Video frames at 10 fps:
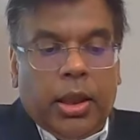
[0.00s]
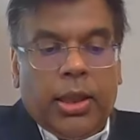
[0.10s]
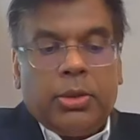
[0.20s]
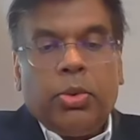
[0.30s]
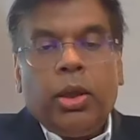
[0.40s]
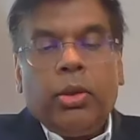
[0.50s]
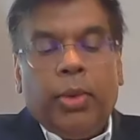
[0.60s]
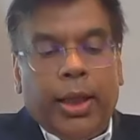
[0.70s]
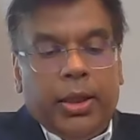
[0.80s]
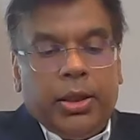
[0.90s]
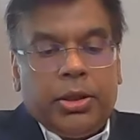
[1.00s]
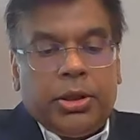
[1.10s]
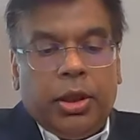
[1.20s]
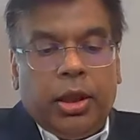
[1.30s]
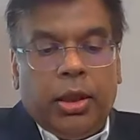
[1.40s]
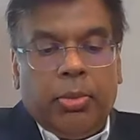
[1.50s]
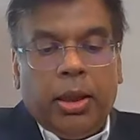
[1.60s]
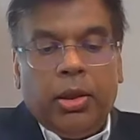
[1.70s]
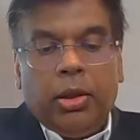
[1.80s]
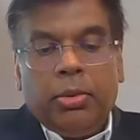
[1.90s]
As a worldwide concern
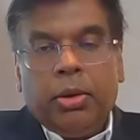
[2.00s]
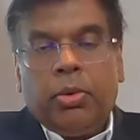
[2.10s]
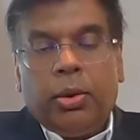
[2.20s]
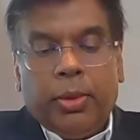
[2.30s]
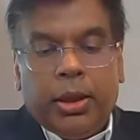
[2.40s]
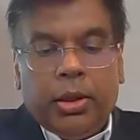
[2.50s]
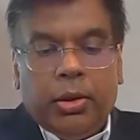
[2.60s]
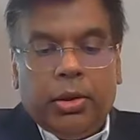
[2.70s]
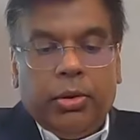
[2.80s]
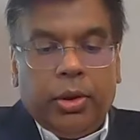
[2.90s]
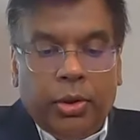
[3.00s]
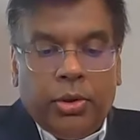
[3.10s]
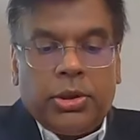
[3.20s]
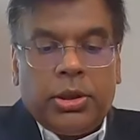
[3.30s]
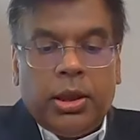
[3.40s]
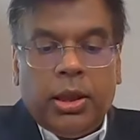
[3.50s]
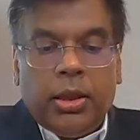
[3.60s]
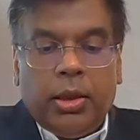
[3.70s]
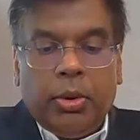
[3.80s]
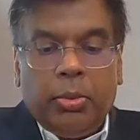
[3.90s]
about global warming grows,
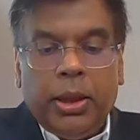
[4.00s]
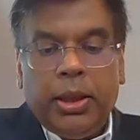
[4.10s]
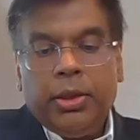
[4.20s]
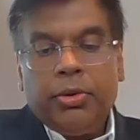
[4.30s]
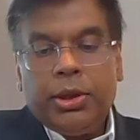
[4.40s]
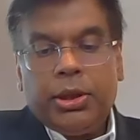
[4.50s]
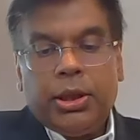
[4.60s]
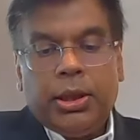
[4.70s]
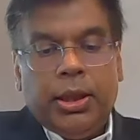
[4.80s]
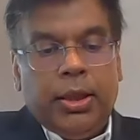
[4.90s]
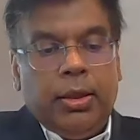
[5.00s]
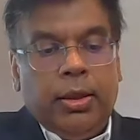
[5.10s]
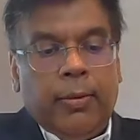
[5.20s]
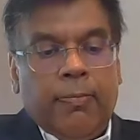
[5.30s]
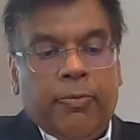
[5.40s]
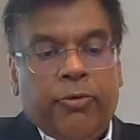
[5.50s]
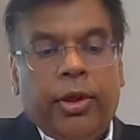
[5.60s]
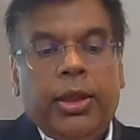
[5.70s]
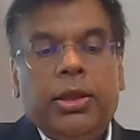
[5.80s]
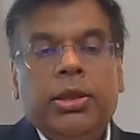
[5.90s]
there will be an increasing need
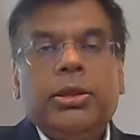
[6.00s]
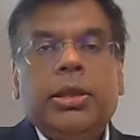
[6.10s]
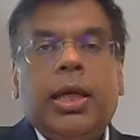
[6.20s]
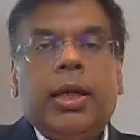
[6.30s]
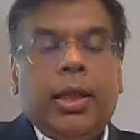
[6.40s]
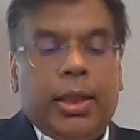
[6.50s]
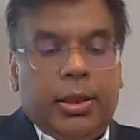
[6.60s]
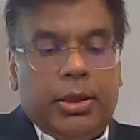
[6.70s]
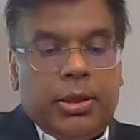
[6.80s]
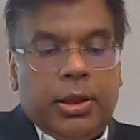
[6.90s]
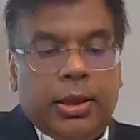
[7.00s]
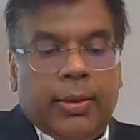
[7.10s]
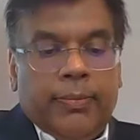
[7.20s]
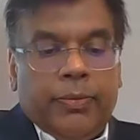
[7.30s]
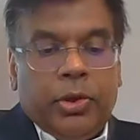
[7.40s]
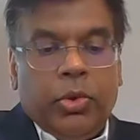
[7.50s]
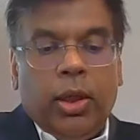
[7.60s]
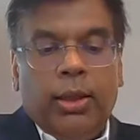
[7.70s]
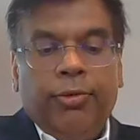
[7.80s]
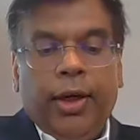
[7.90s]
for additional satellites to
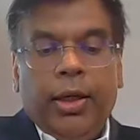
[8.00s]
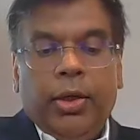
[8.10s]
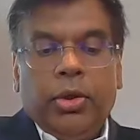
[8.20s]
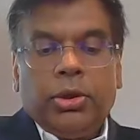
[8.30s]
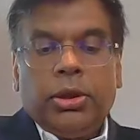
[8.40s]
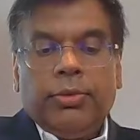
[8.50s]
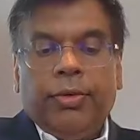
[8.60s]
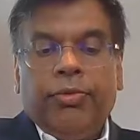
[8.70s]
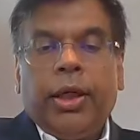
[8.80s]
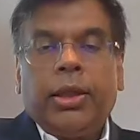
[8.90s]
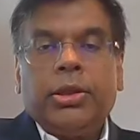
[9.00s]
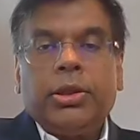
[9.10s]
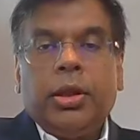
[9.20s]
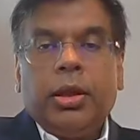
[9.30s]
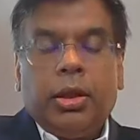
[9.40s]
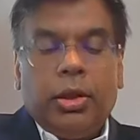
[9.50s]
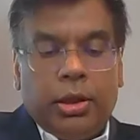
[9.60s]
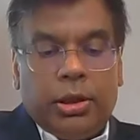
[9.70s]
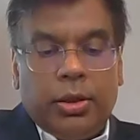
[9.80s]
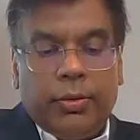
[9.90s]
quantify a host of effects on the
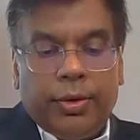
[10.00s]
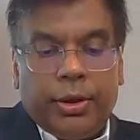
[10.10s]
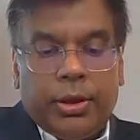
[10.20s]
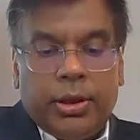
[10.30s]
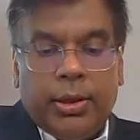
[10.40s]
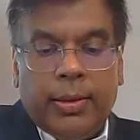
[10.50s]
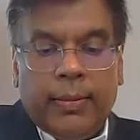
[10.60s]
Earth's surface.